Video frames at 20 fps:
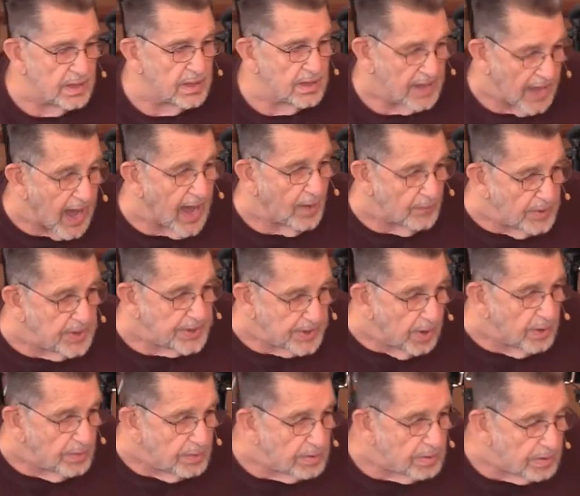Yeah, we
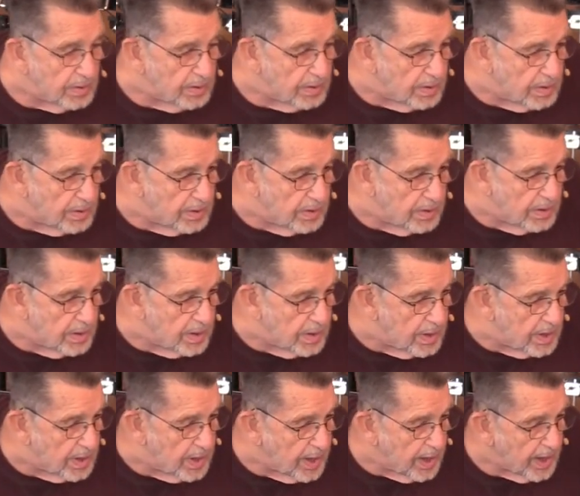do.
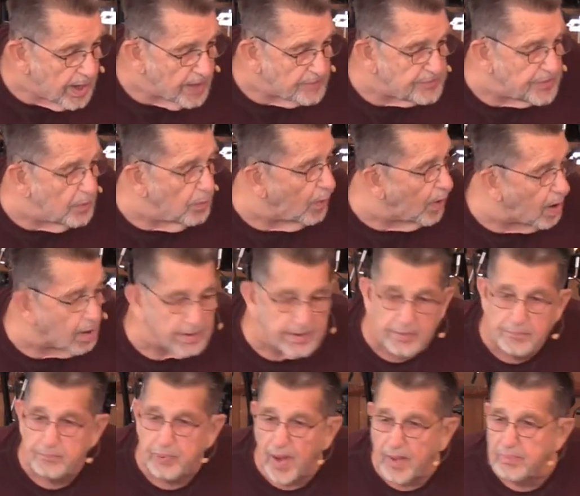If you walk
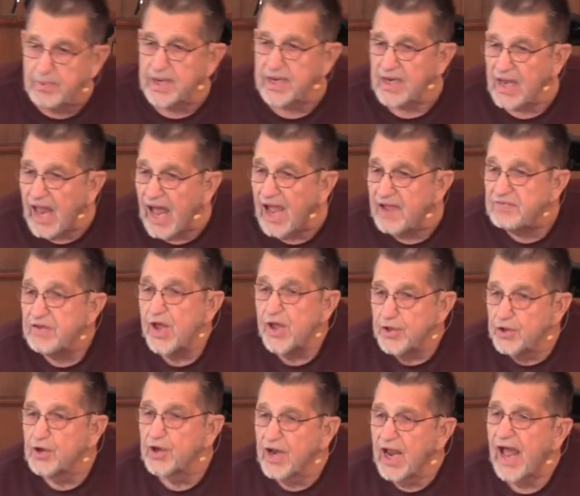in public life,
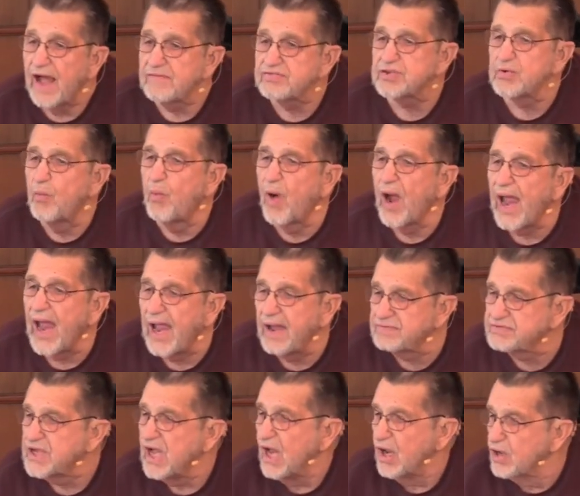you're going to have some
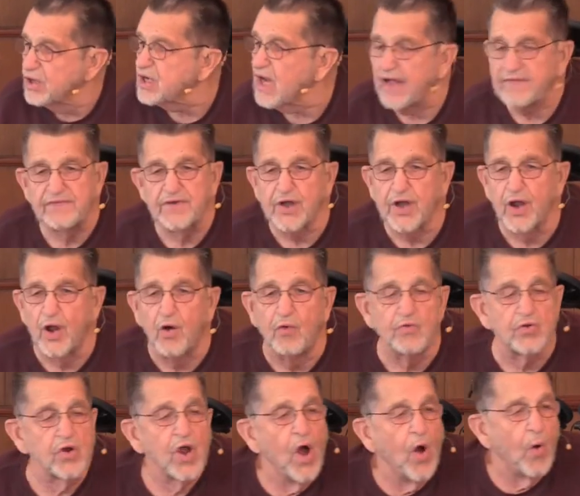waves. Look like they're going to
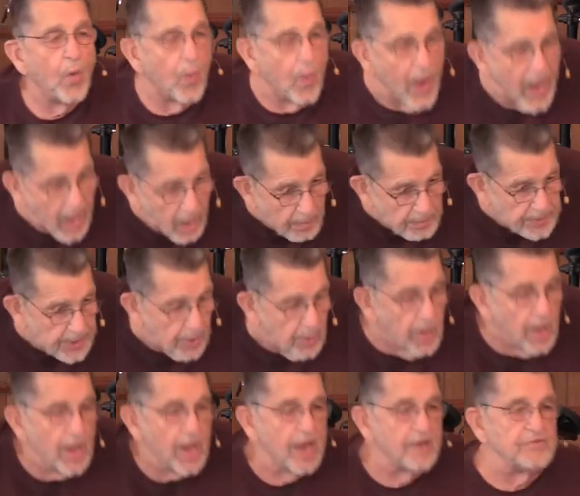overwhelm
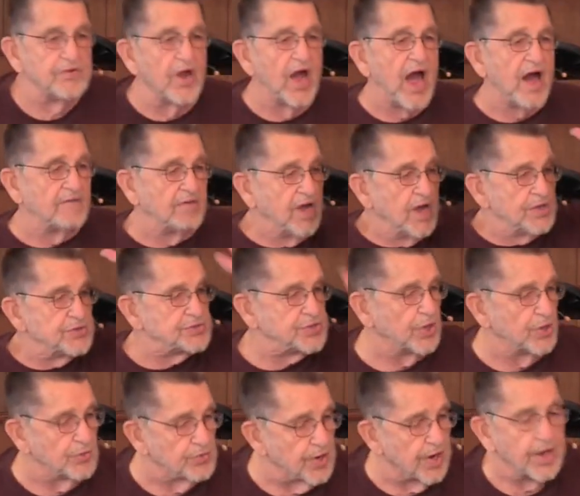you. If you have
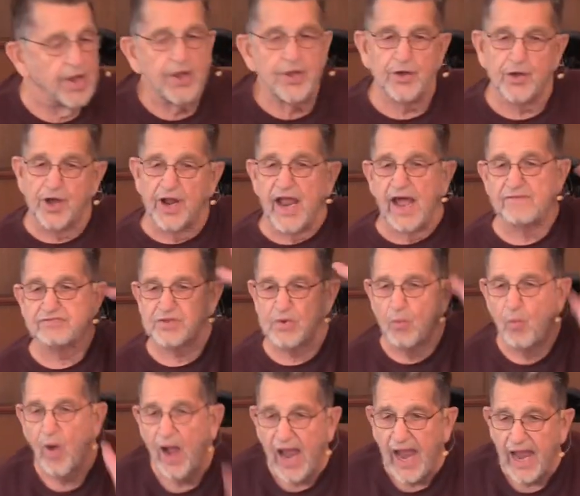children, you're going to have
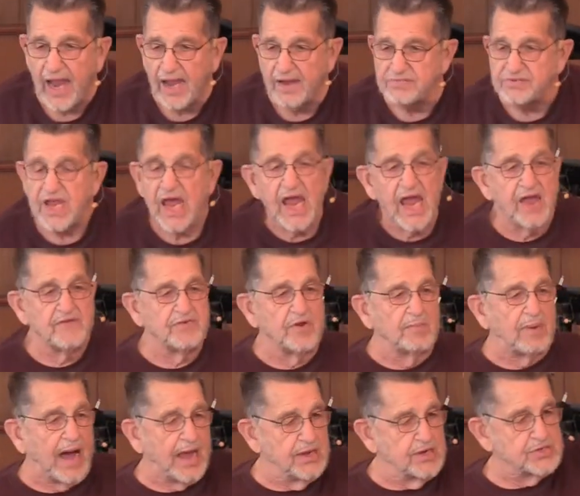some waves. If you're
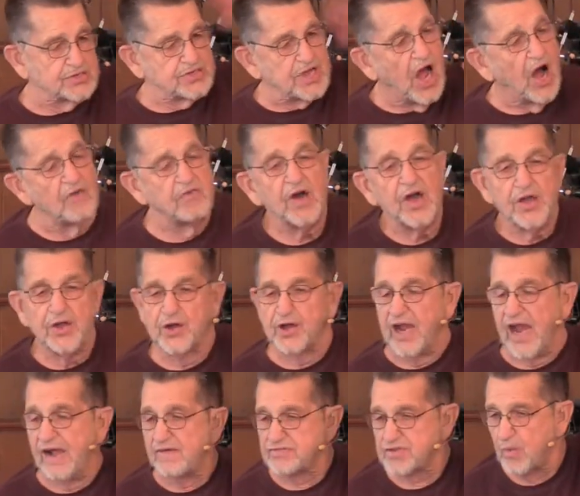by yourself, you're going
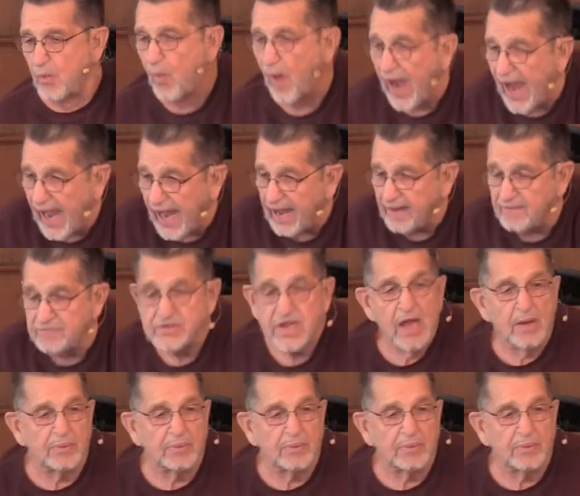to have some waves.